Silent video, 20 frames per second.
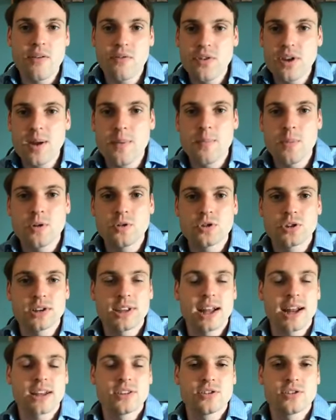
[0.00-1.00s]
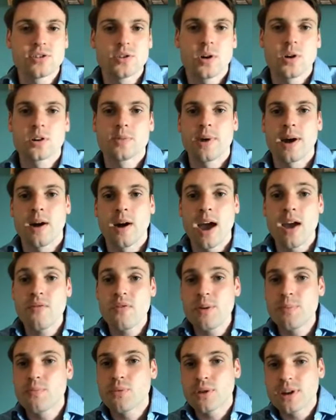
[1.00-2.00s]
Every emotion that I just talked about,
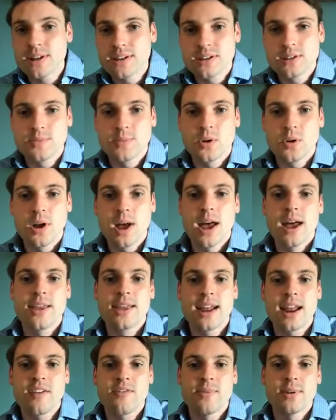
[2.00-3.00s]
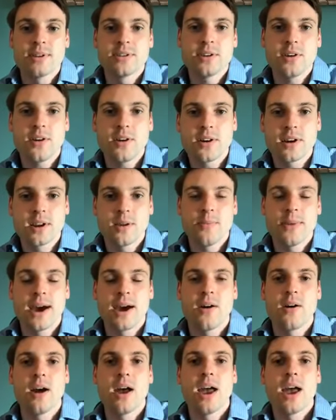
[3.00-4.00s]
every principle that I've been talking
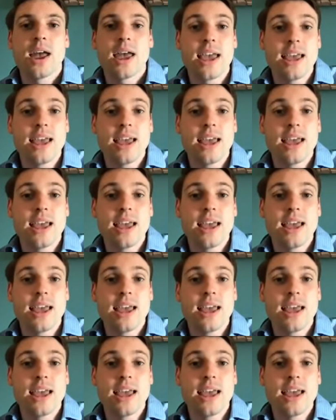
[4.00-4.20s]
about